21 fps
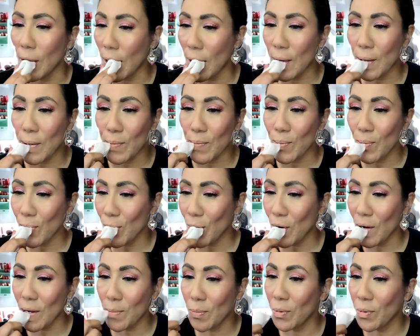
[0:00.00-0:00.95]
and
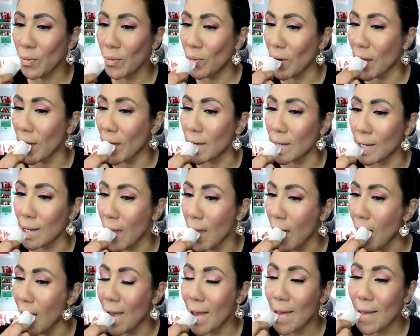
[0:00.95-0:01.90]
wipe away
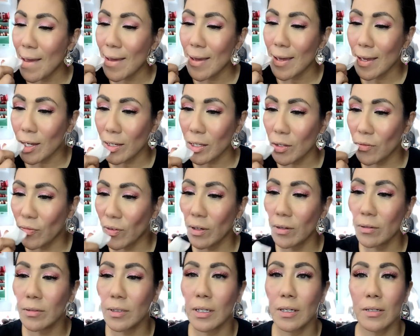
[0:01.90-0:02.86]
any
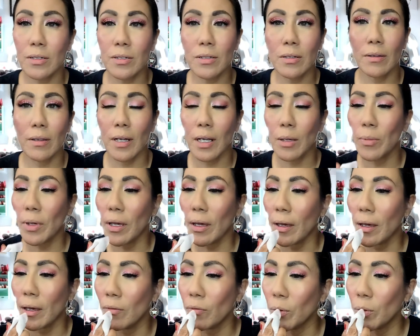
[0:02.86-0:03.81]
foundation that I may
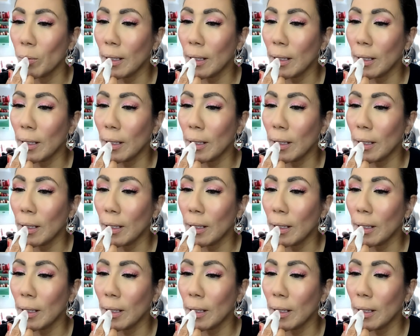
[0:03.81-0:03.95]
have on my